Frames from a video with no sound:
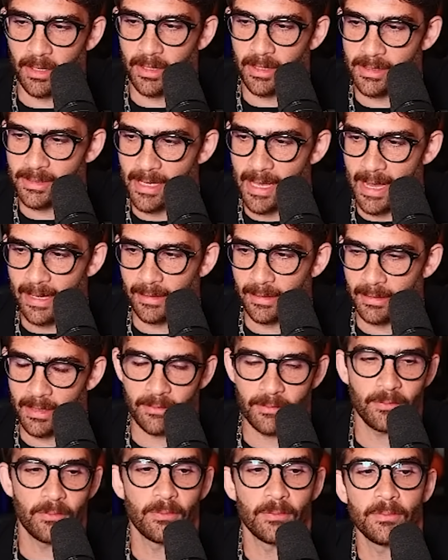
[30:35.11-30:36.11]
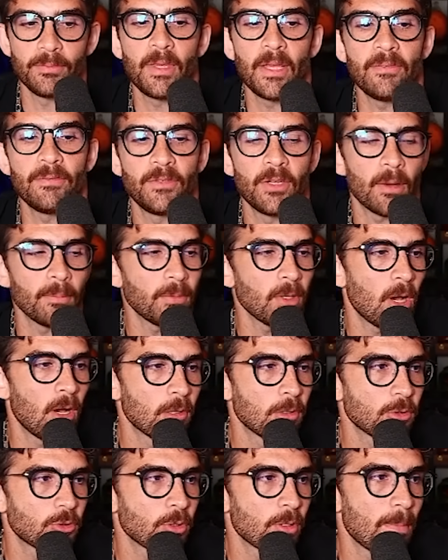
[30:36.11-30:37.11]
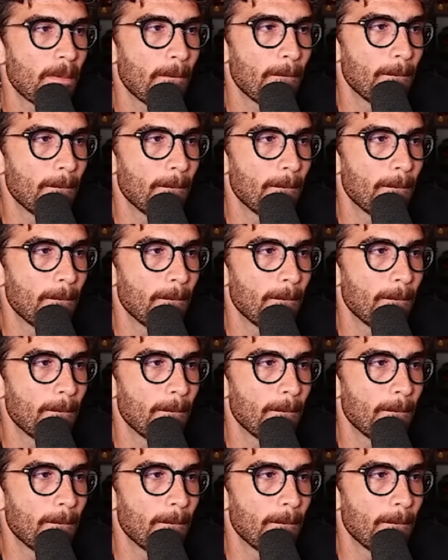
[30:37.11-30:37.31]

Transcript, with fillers: Exactly. They've they've dumped a hundred